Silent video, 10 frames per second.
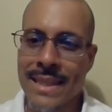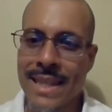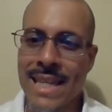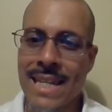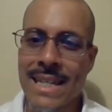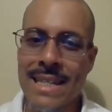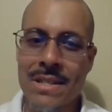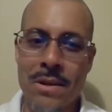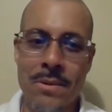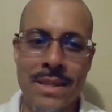the thing
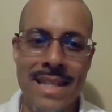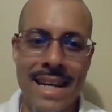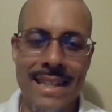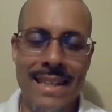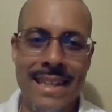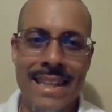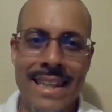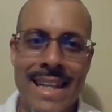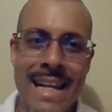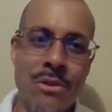is though is that
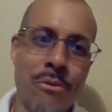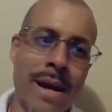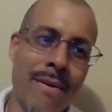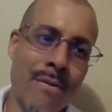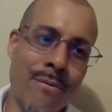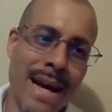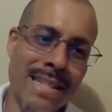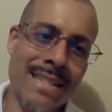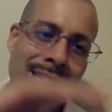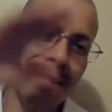3 hour
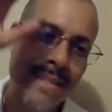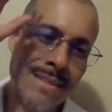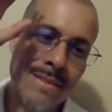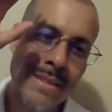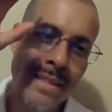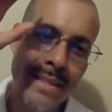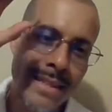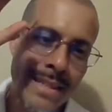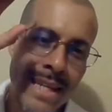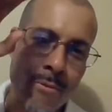fast doesn't
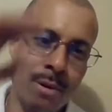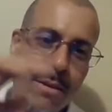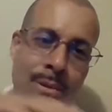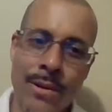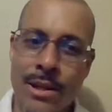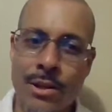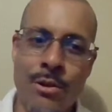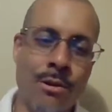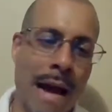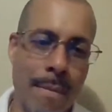get rid of all the
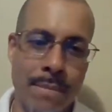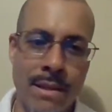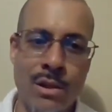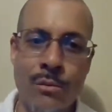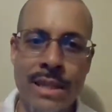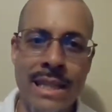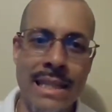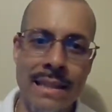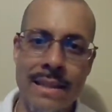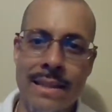crap that you've
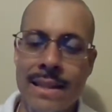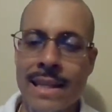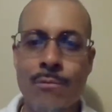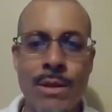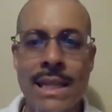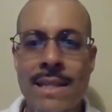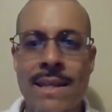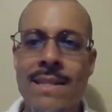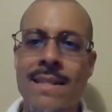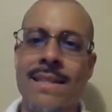eaten. It really
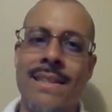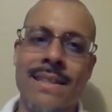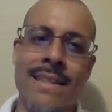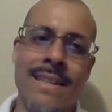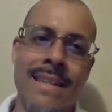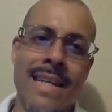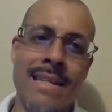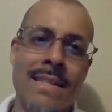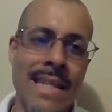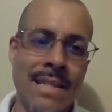doesn't.
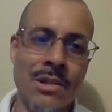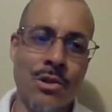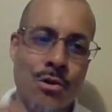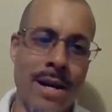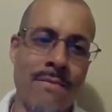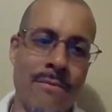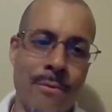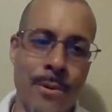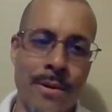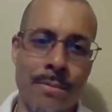It sets a trend
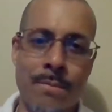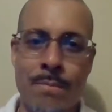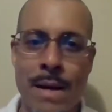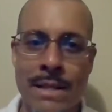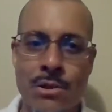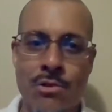for it by